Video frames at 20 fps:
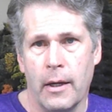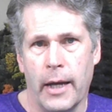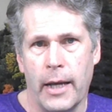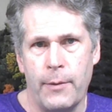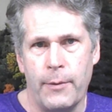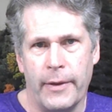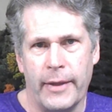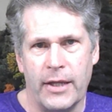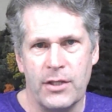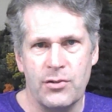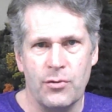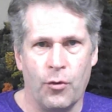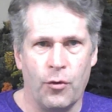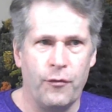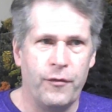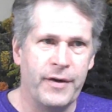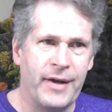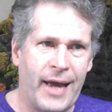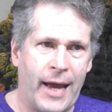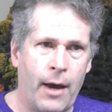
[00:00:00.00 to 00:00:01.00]
Anyway, that's
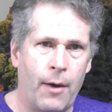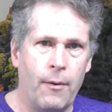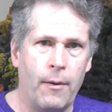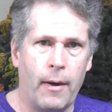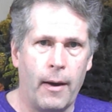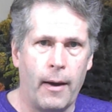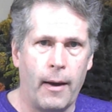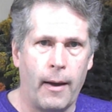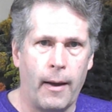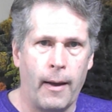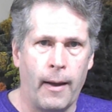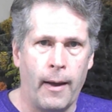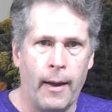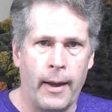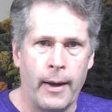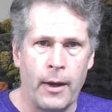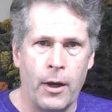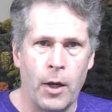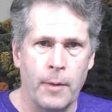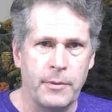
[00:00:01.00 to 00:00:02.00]
all for now,
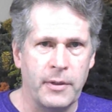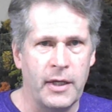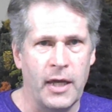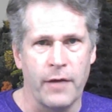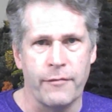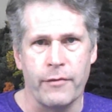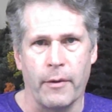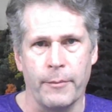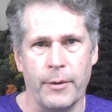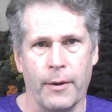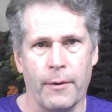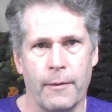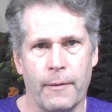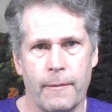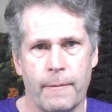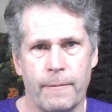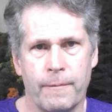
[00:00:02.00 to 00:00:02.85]
and I hope to hear from you.